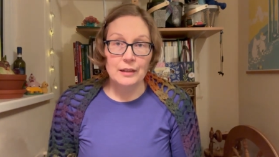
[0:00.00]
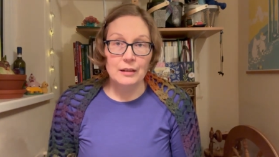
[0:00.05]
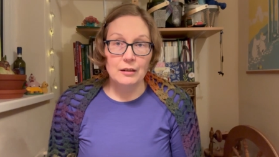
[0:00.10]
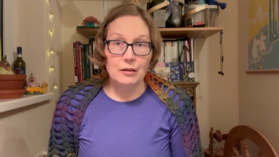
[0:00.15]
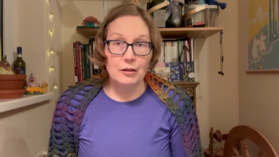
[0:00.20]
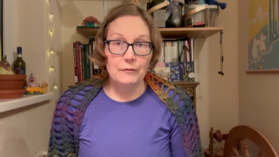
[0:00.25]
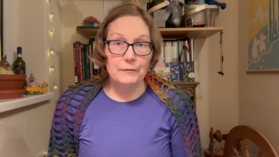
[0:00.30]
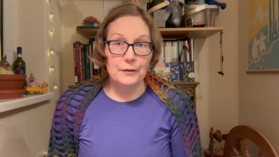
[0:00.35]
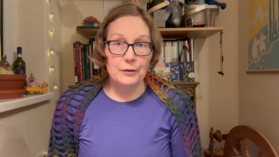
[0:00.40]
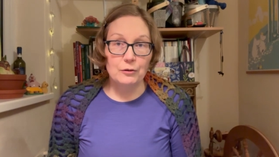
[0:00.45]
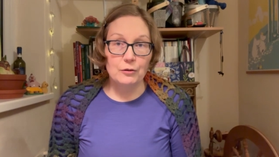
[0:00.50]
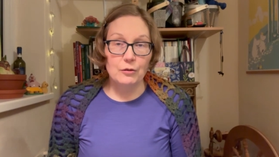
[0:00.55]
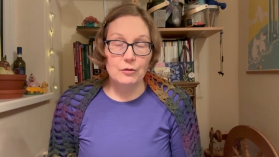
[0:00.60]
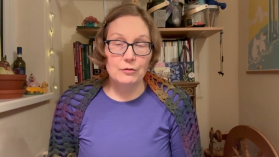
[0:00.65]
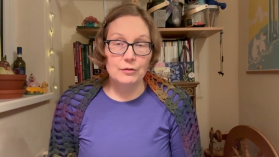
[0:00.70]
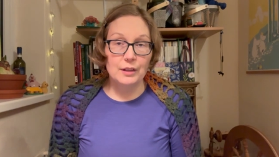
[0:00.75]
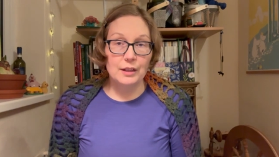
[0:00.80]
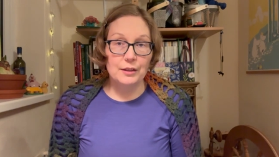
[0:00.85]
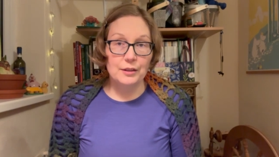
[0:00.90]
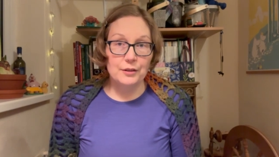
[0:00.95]
of your
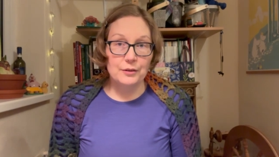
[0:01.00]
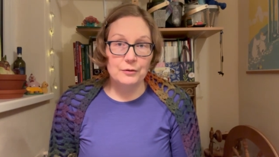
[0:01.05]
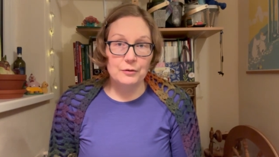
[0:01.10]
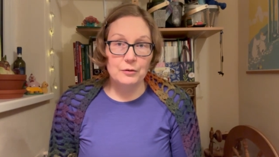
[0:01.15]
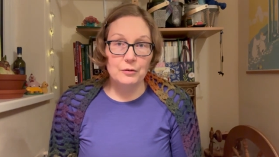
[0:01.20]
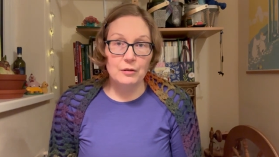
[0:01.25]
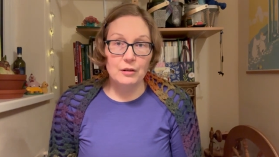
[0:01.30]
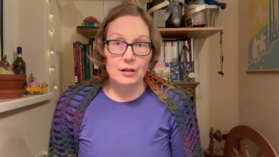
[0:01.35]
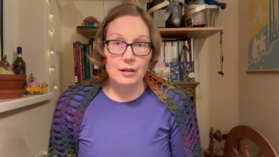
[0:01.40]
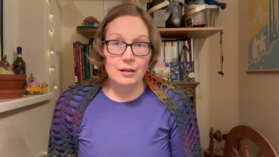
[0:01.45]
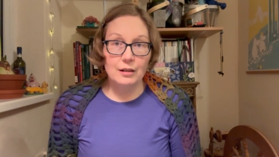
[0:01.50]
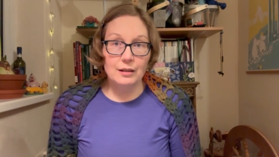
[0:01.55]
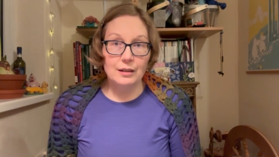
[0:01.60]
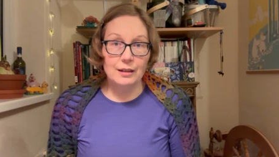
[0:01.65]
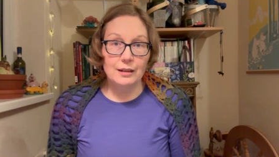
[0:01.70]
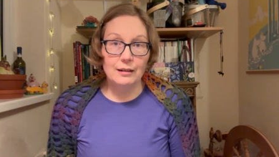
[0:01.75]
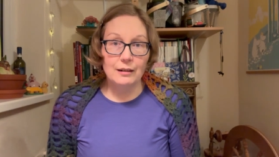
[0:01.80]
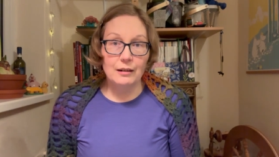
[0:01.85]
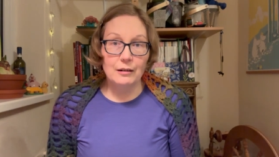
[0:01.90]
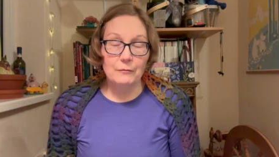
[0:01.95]
own that you
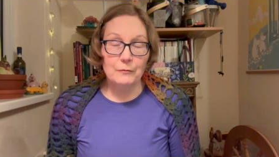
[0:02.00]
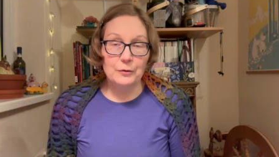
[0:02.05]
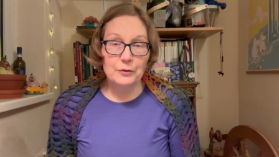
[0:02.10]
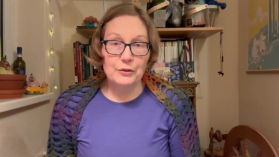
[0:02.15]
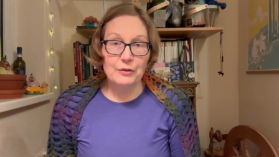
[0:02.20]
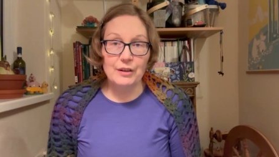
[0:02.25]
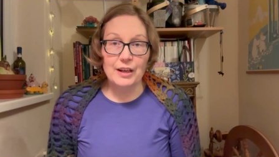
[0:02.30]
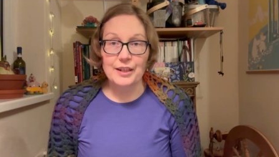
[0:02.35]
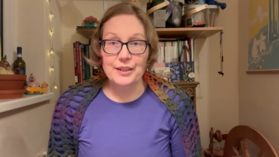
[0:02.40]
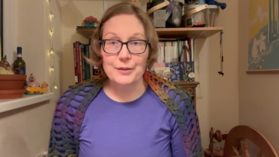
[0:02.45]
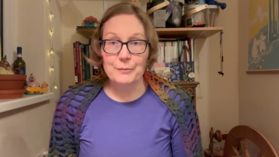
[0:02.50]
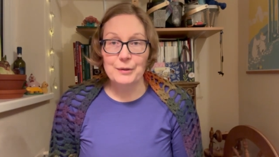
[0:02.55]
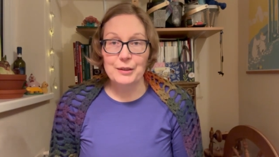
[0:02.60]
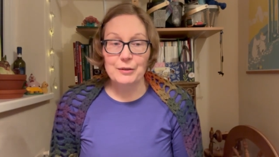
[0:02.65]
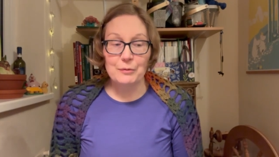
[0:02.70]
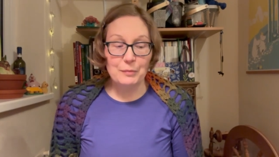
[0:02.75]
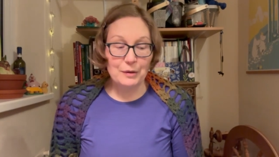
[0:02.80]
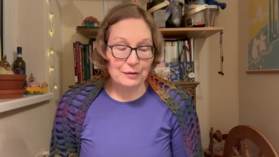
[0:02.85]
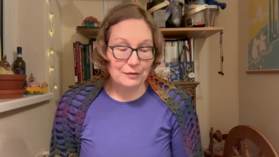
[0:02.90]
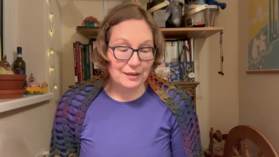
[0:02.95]
want to ask me
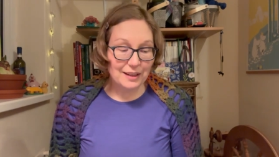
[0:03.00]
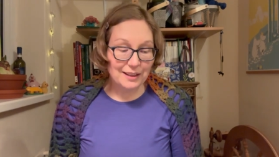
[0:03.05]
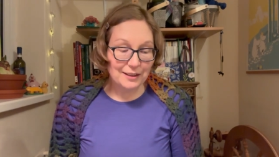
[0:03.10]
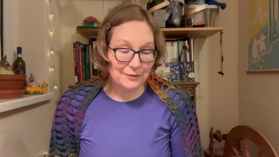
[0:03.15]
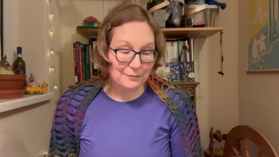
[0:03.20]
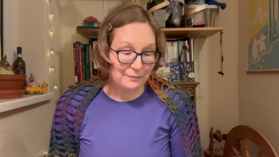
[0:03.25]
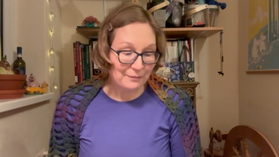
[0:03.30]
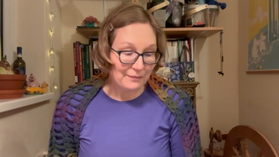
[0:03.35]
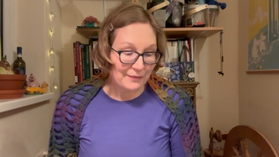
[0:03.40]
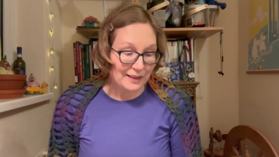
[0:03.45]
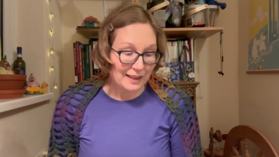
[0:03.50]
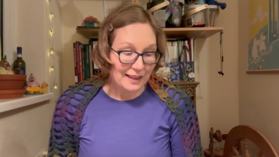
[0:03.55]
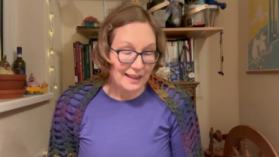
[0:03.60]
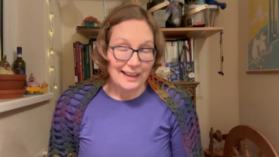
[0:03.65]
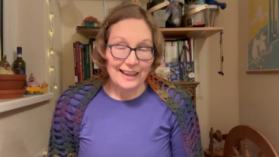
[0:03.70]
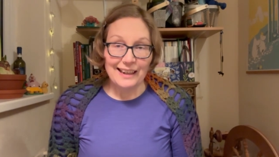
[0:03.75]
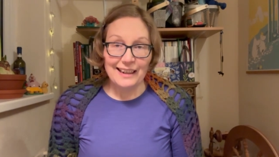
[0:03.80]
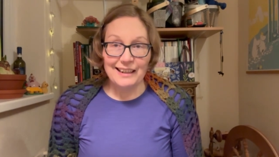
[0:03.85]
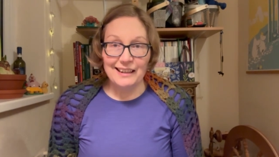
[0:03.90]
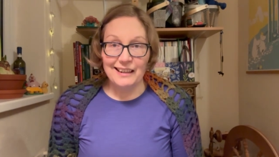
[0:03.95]
about it.
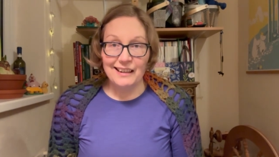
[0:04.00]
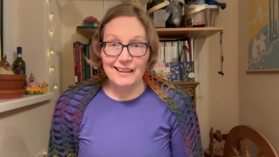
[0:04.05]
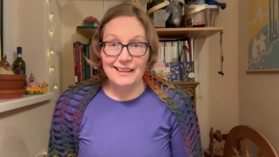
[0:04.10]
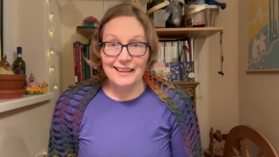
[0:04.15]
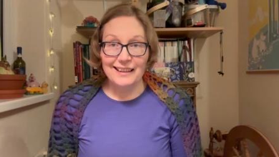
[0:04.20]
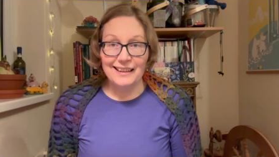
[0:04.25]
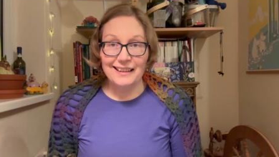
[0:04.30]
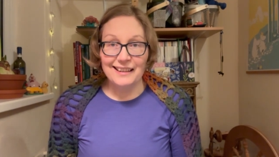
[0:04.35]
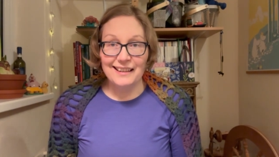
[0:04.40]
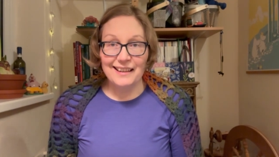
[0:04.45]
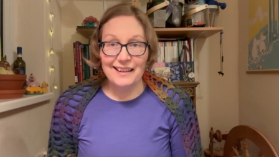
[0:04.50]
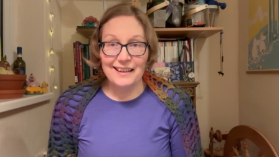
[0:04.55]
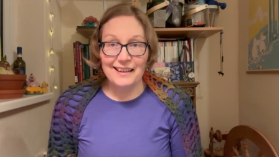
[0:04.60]
And